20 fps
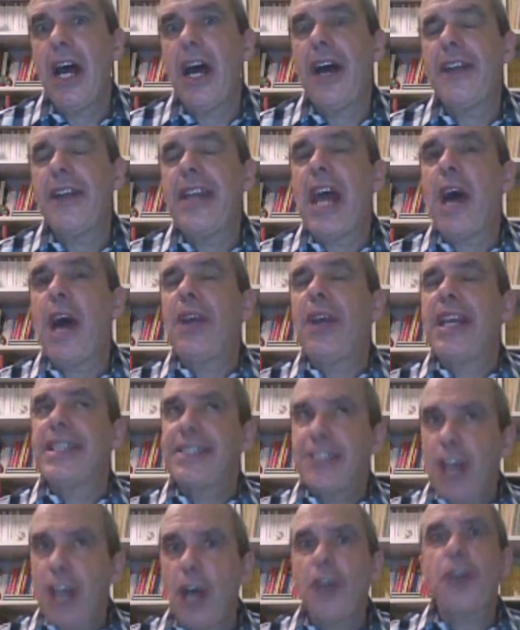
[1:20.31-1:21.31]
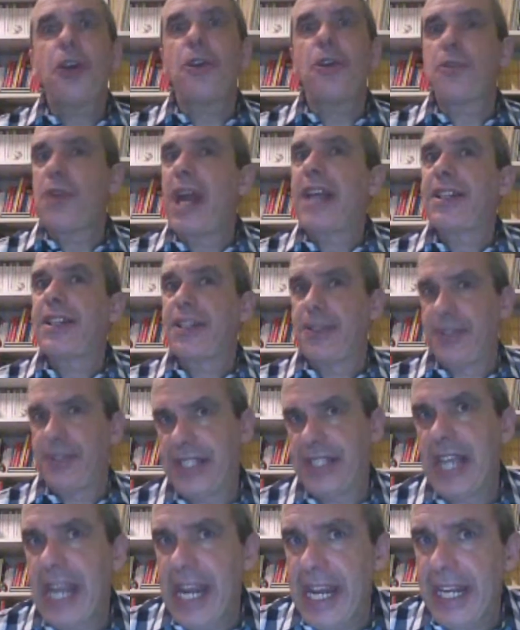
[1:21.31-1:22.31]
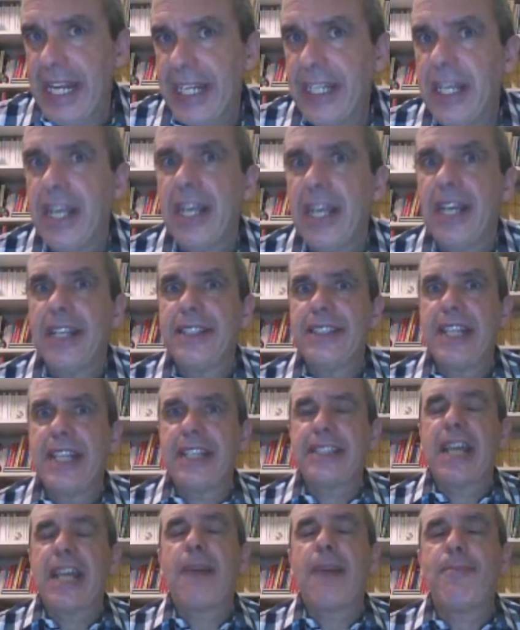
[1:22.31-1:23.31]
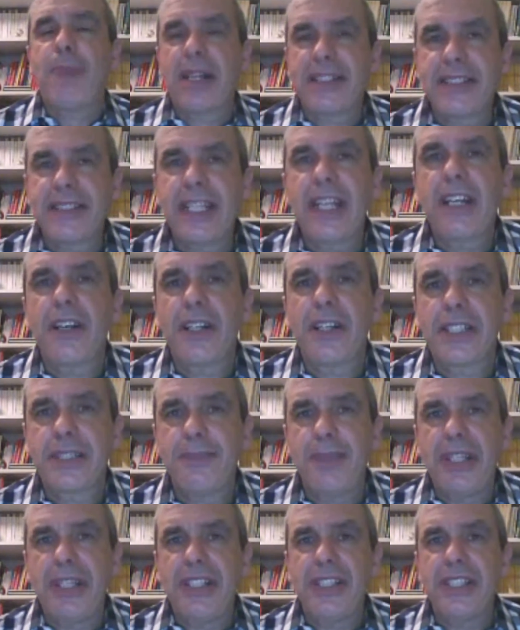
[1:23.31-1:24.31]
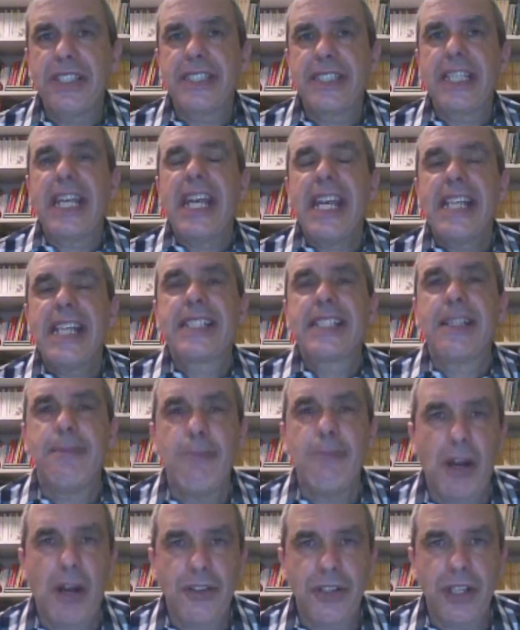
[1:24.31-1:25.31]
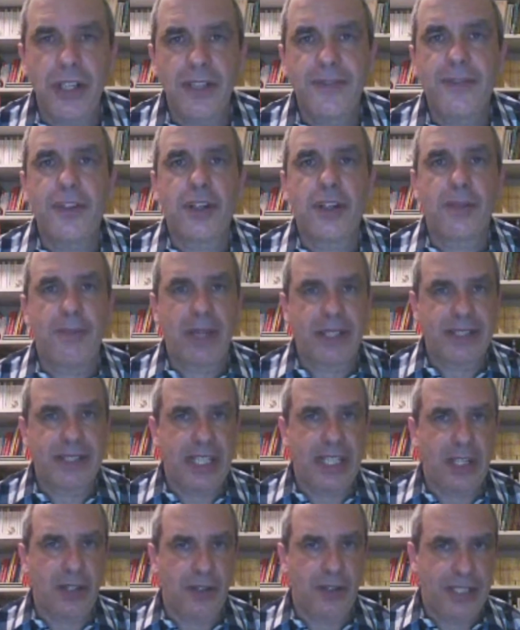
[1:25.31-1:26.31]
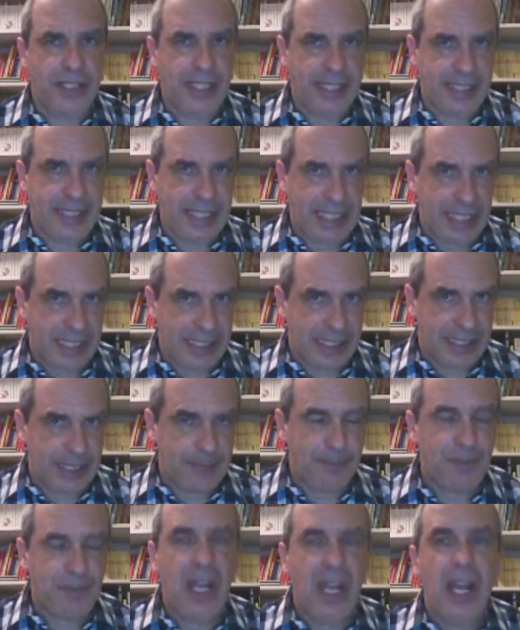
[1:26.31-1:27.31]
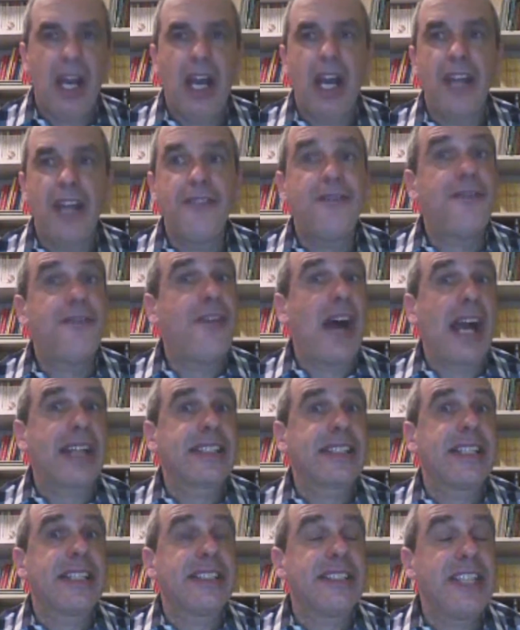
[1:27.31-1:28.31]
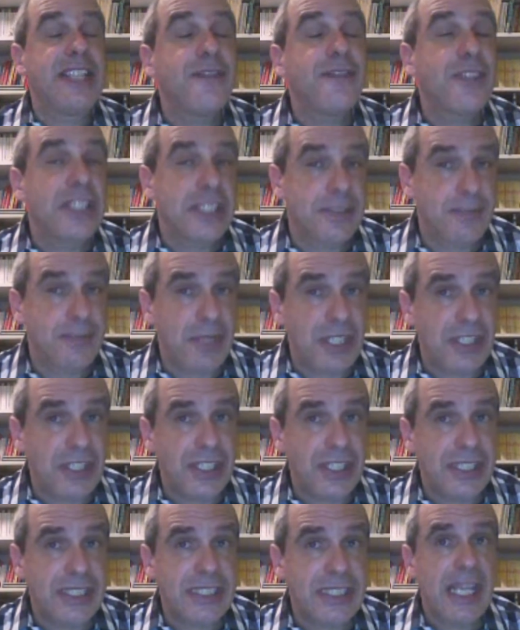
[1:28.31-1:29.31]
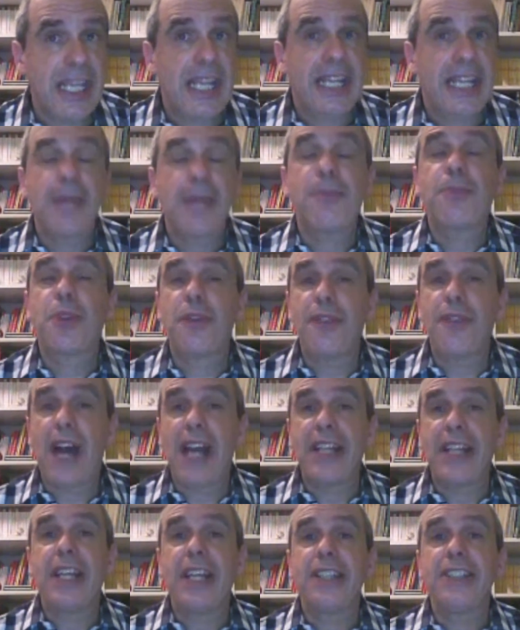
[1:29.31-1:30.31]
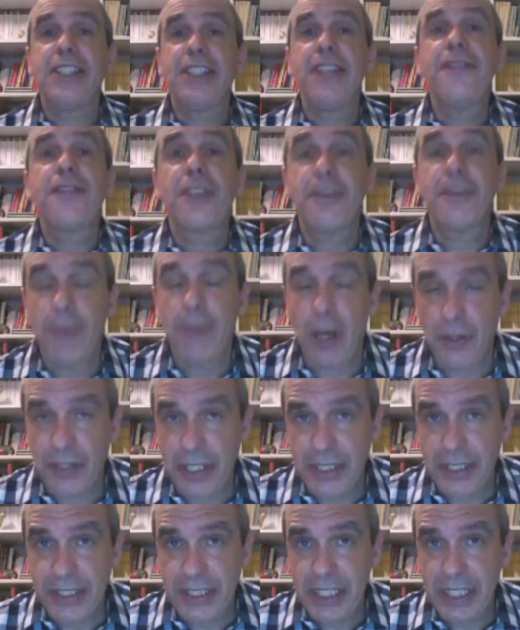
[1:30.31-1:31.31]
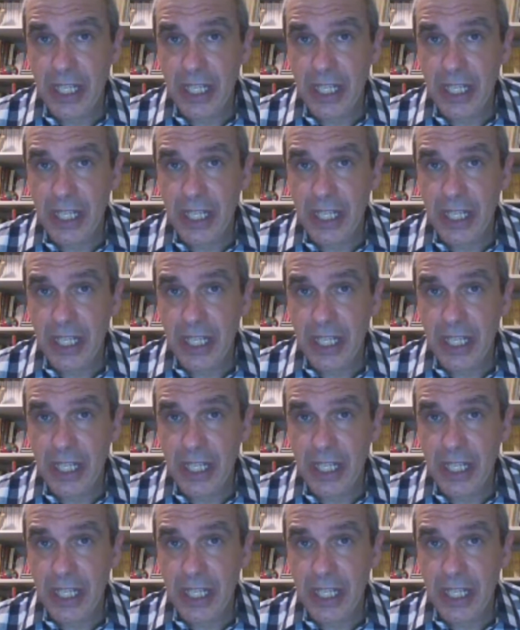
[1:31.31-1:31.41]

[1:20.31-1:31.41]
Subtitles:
Now, it's not correct to say that a particular species is the model for a particular disease. In fact, different species can provide different models